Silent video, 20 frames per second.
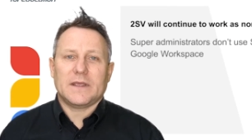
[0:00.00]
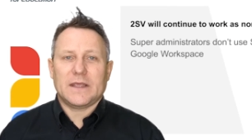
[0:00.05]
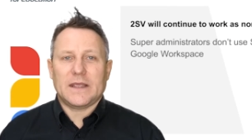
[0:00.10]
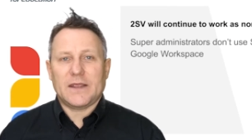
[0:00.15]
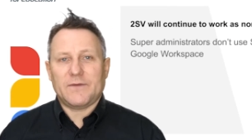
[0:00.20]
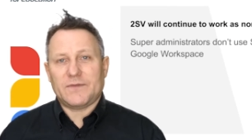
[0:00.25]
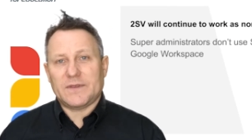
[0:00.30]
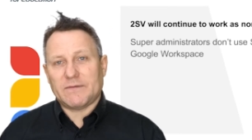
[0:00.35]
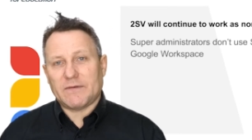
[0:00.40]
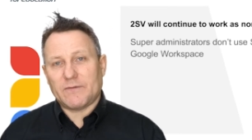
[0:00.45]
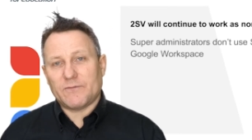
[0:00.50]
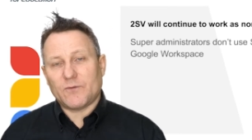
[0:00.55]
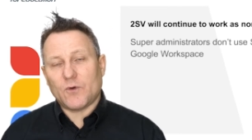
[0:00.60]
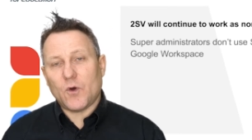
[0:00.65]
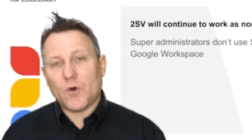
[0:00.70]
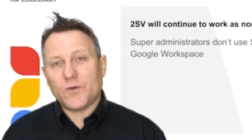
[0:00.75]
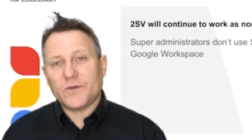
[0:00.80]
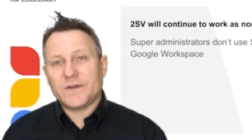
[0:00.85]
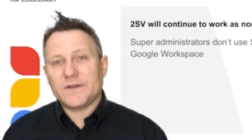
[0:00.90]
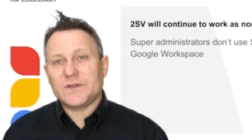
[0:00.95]
If they're
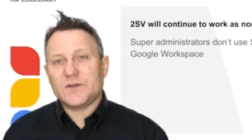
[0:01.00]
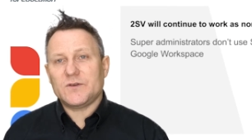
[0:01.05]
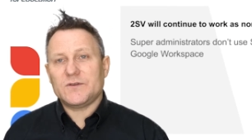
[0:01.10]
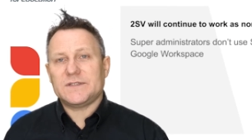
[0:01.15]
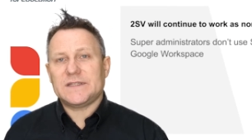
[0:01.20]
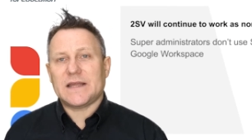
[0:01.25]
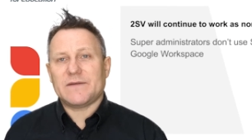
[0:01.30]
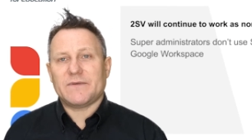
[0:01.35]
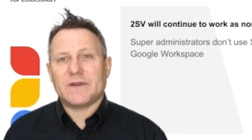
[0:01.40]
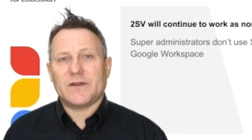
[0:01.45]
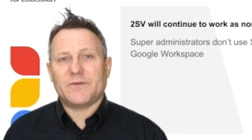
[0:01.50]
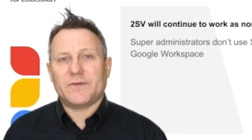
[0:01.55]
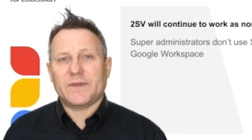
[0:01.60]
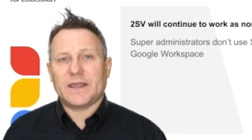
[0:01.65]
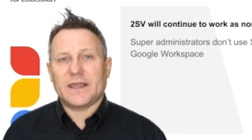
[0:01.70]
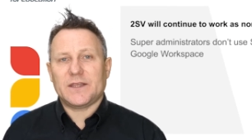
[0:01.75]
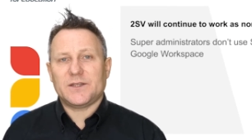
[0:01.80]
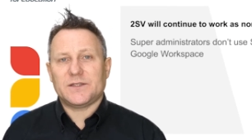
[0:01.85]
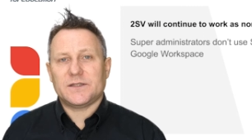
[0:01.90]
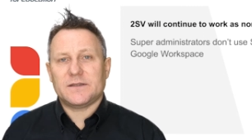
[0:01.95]
enrolled in two-step
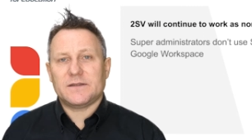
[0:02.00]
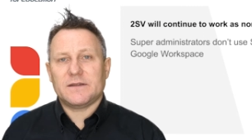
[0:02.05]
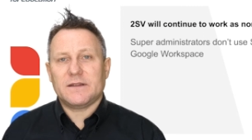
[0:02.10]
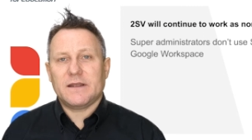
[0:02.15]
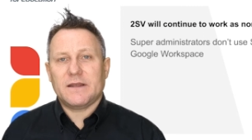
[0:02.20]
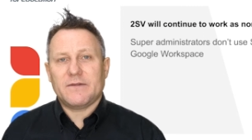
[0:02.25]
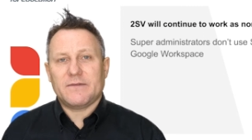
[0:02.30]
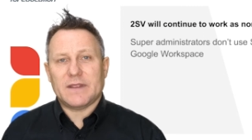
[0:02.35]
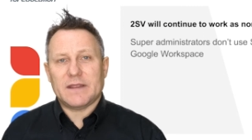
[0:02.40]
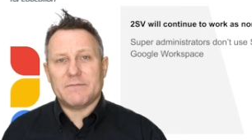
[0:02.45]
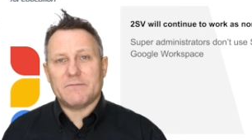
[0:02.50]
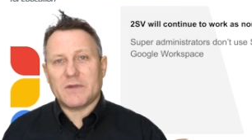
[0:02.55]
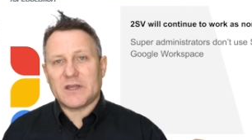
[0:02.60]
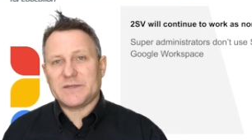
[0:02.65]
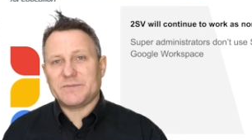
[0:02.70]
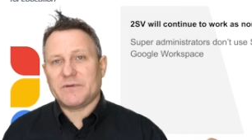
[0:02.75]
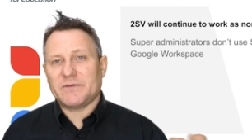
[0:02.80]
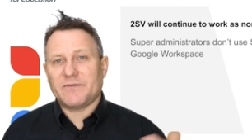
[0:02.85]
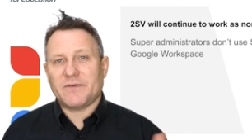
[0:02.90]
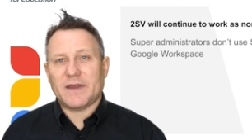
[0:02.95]
verification, they
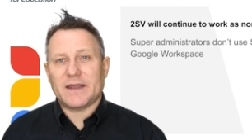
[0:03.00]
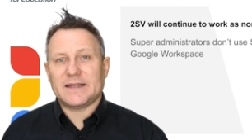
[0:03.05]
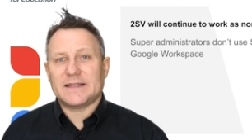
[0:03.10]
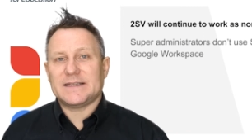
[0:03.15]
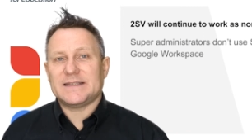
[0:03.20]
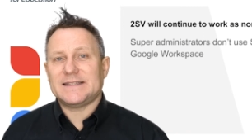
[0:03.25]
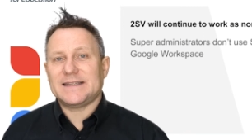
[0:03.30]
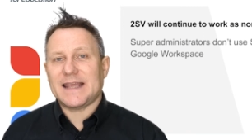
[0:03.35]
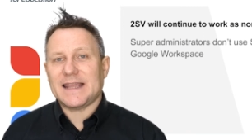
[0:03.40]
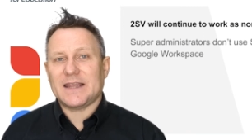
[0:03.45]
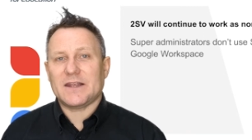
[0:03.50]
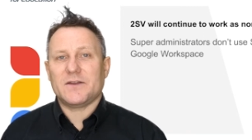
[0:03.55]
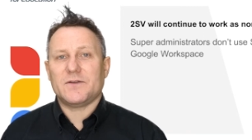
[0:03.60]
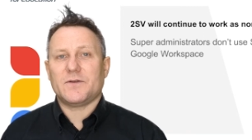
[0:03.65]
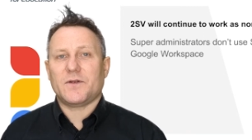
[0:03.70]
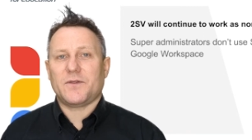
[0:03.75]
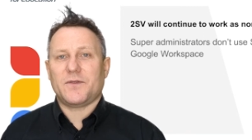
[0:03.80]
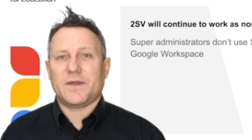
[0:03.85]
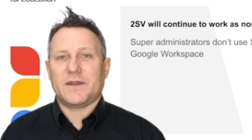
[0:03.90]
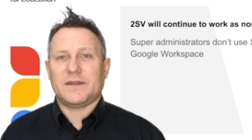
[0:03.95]
must provide a
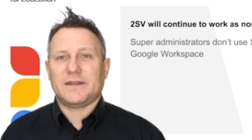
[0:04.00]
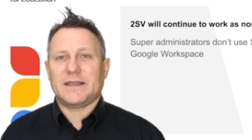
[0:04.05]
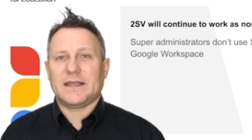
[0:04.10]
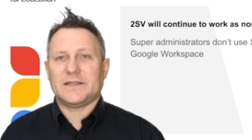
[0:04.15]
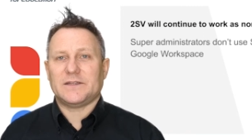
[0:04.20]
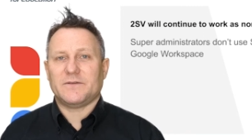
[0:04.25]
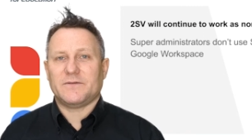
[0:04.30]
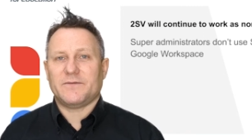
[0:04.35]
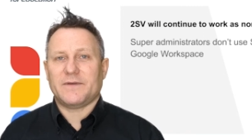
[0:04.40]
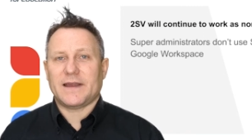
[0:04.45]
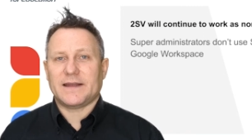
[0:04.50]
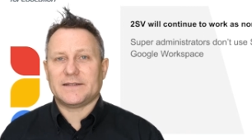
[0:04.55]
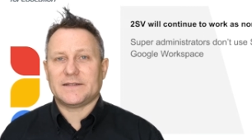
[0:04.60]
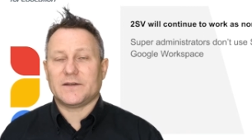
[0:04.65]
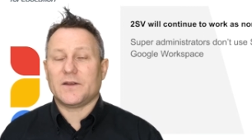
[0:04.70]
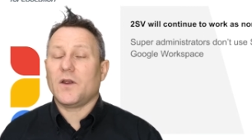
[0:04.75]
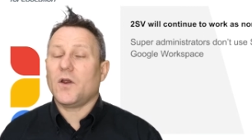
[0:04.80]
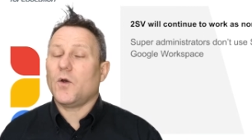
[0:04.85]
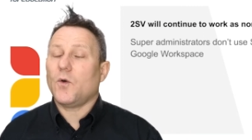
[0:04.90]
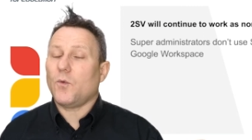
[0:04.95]
second authentication
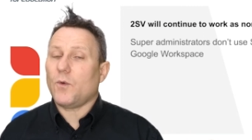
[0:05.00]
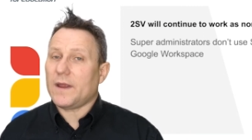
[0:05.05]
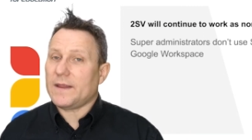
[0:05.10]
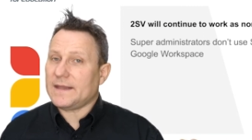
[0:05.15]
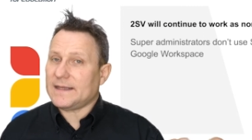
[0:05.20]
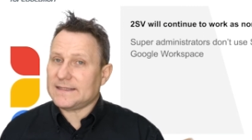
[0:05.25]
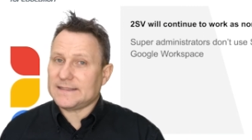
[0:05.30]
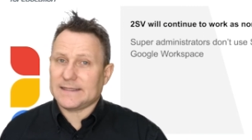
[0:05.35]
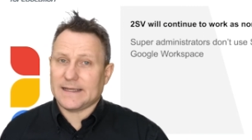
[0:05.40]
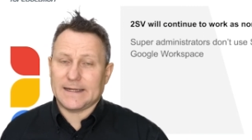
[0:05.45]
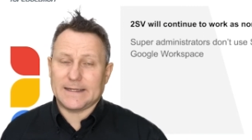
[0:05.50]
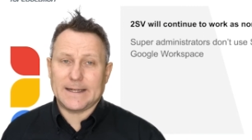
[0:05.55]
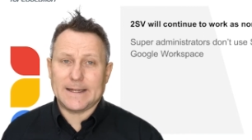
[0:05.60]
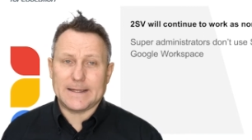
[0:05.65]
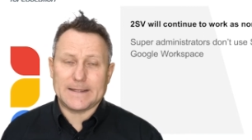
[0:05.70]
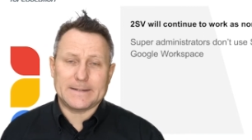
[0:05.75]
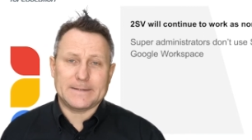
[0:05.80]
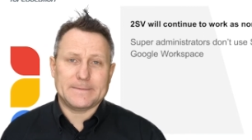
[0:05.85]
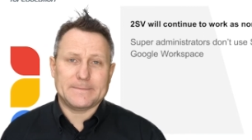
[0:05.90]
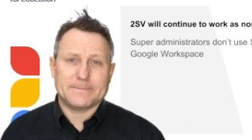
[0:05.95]
factor when they sign
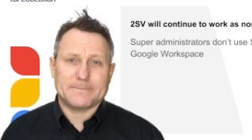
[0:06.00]
in.